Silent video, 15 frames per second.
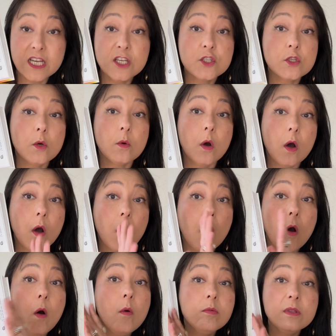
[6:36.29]
So
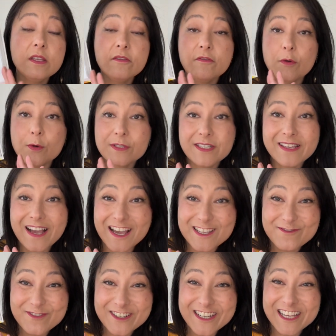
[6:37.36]
only for the
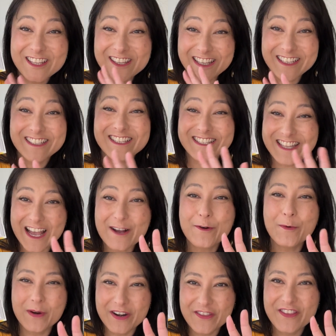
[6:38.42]
guidebook, I think this deck
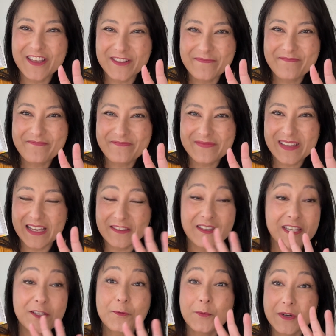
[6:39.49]
worth it. I
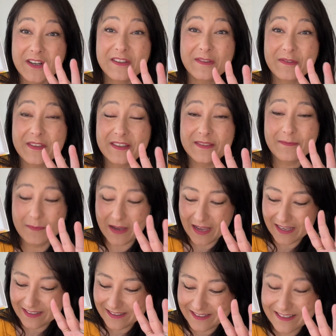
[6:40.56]
think it's worth it
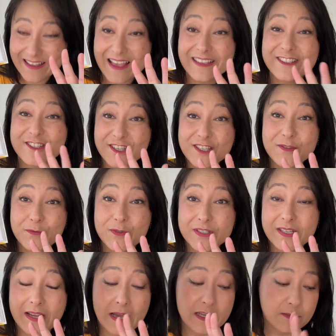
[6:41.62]
buying this deck just for
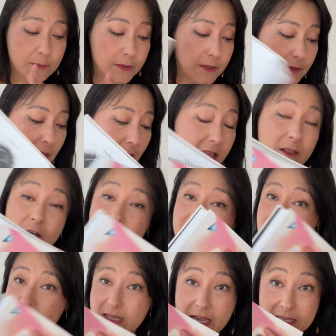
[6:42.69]
the guidebook. I love
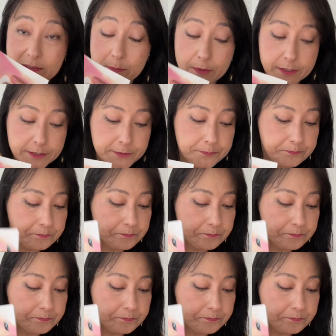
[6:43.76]
this guidebook.